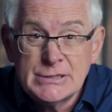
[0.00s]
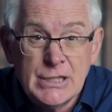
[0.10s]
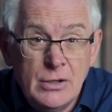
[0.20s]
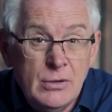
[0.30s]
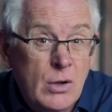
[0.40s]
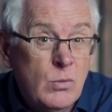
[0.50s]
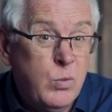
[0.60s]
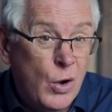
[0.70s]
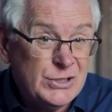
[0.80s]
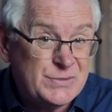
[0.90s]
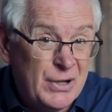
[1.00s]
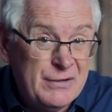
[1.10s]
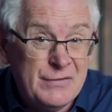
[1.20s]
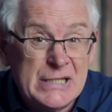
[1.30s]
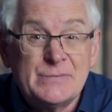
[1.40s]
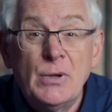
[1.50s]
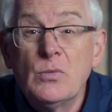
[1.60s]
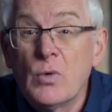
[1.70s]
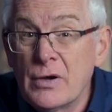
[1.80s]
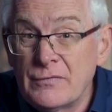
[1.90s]
So, what's my
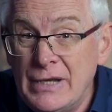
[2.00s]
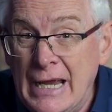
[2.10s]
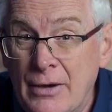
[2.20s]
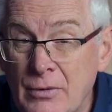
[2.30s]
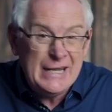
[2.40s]
investment worth now?